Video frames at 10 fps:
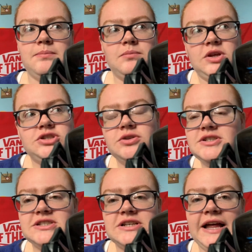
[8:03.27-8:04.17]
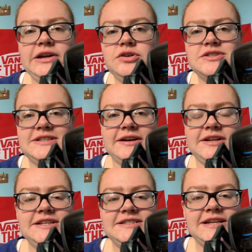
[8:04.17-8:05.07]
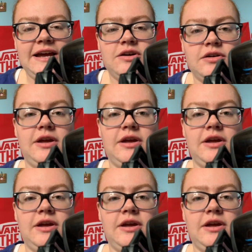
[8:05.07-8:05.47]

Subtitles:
as soon as his cloud goes down, he's down.